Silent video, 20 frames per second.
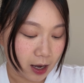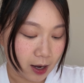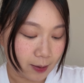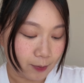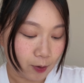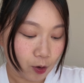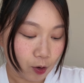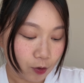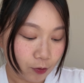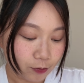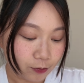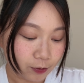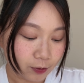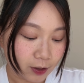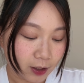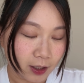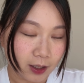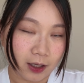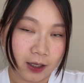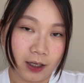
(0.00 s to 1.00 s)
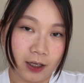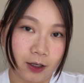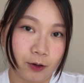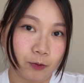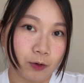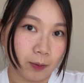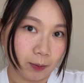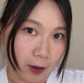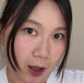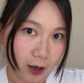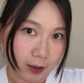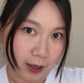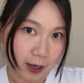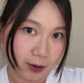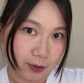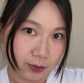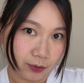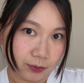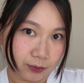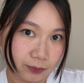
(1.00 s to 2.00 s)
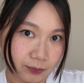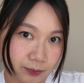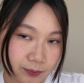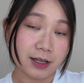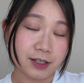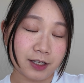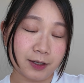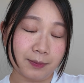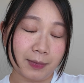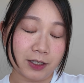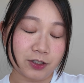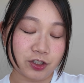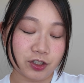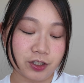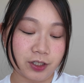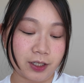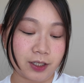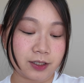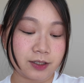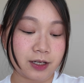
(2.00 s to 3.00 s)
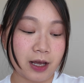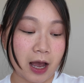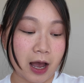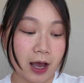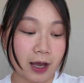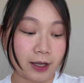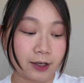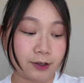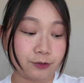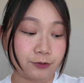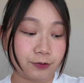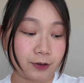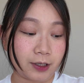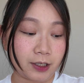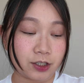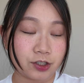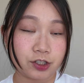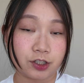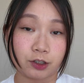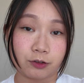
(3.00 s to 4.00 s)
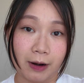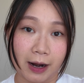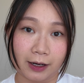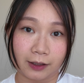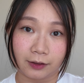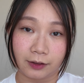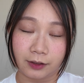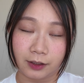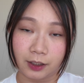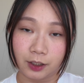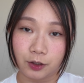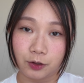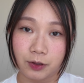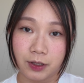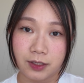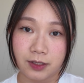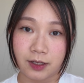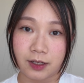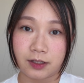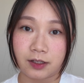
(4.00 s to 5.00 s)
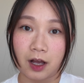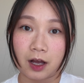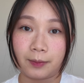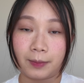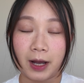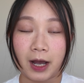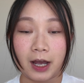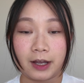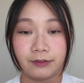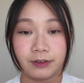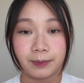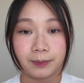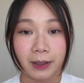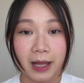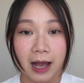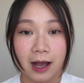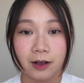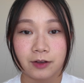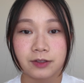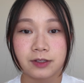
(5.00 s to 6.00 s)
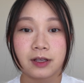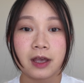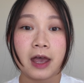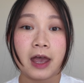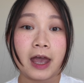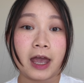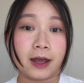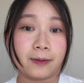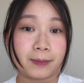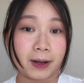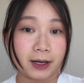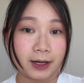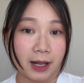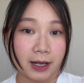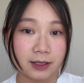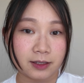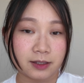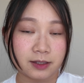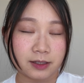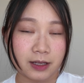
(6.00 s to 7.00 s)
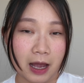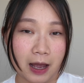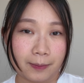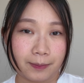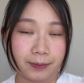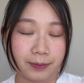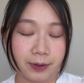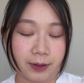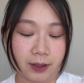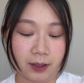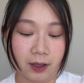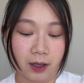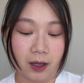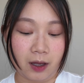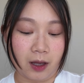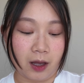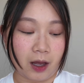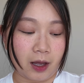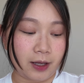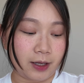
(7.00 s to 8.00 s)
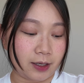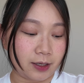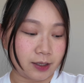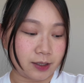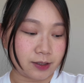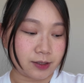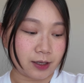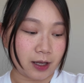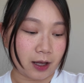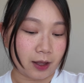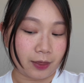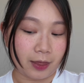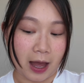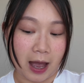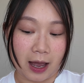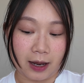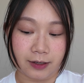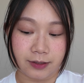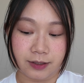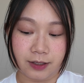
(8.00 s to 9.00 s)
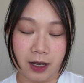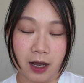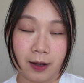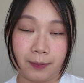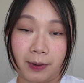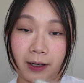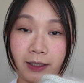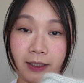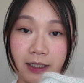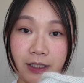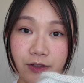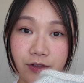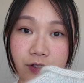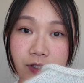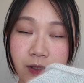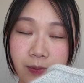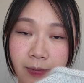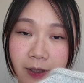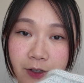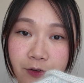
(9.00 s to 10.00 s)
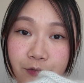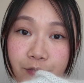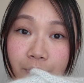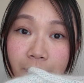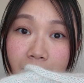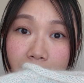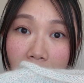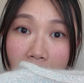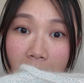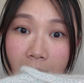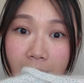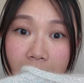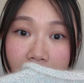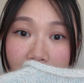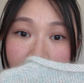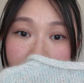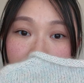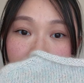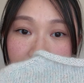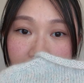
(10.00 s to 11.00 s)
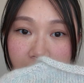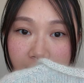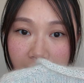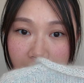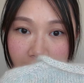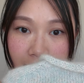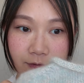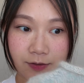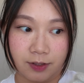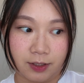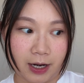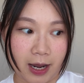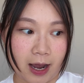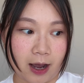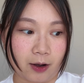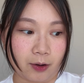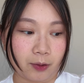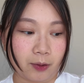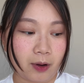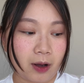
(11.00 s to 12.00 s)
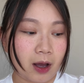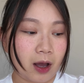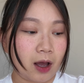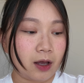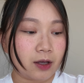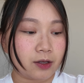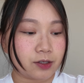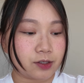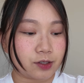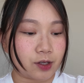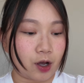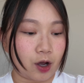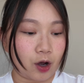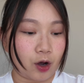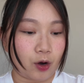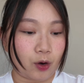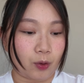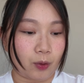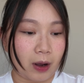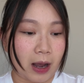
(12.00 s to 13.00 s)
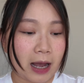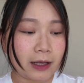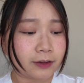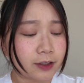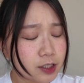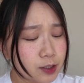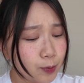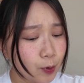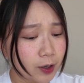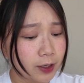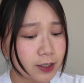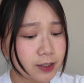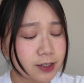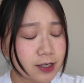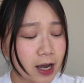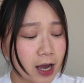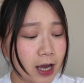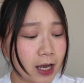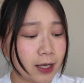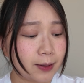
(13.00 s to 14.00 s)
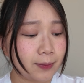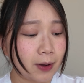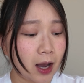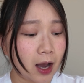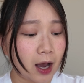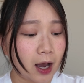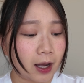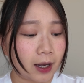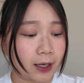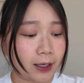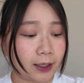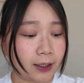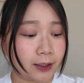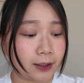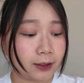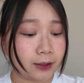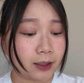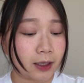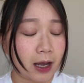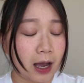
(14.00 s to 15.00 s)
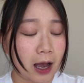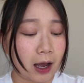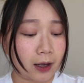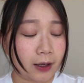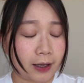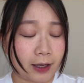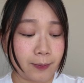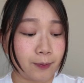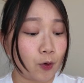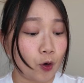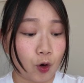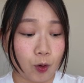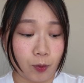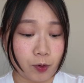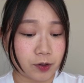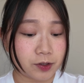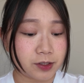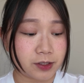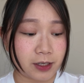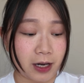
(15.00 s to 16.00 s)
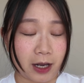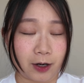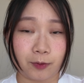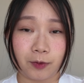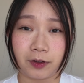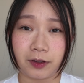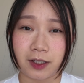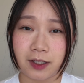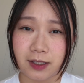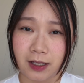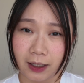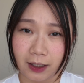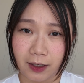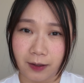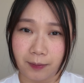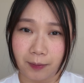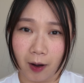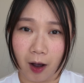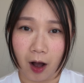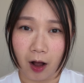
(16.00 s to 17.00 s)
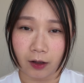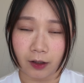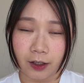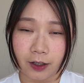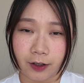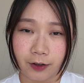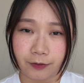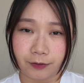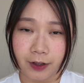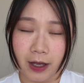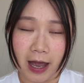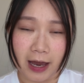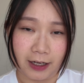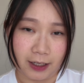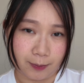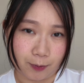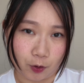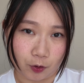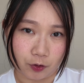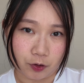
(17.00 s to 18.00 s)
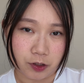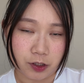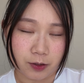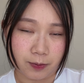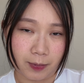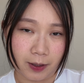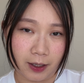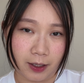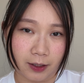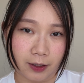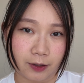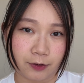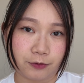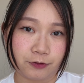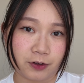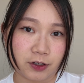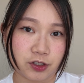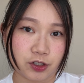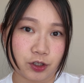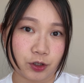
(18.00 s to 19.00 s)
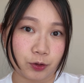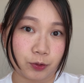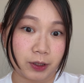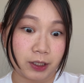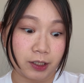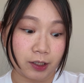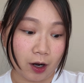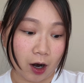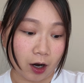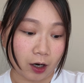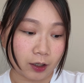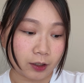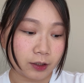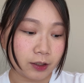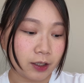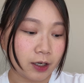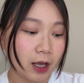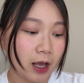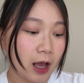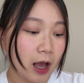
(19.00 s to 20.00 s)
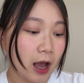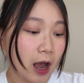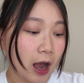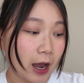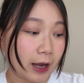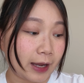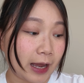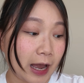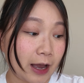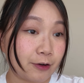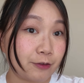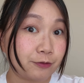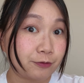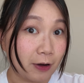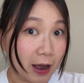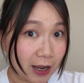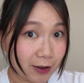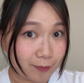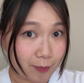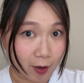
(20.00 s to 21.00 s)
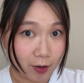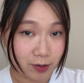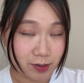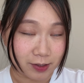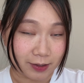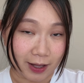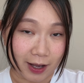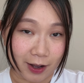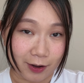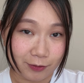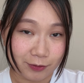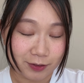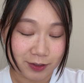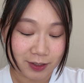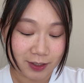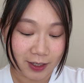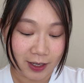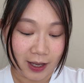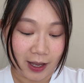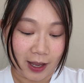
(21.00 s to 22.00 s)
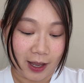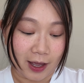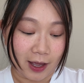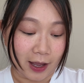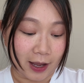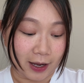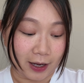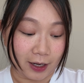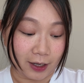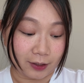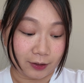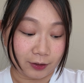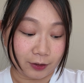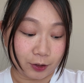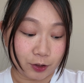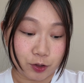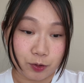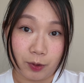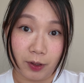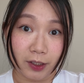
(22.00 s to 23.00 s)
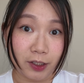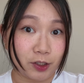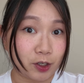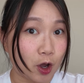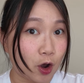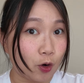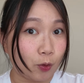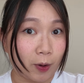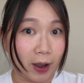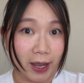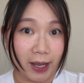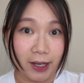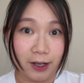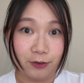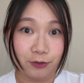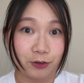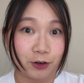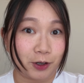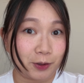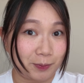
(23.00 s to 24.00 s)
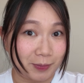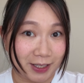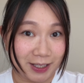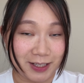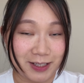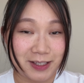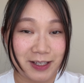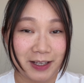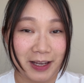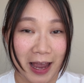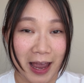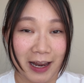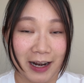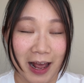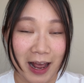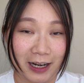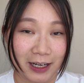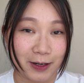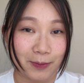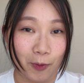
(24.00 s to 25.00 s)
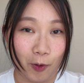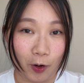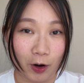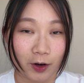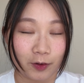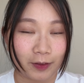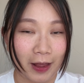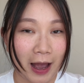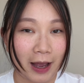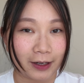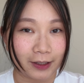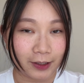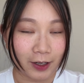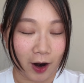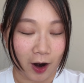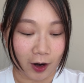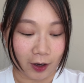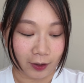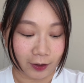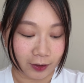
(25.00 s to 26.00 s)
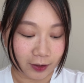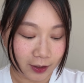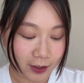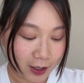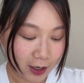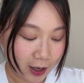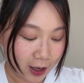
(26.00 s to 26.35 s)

hopefully it will block out. As I mentioned, I finished the raglan increases on my ivy blouse, and my next step is that I need to split for the body and the sleeves now. So at this point in time, I am almost done with the second ball of the Amimono Spin Fish 3 yarn. I have 5 balls left, and there's really no way for me to get any more of that yarn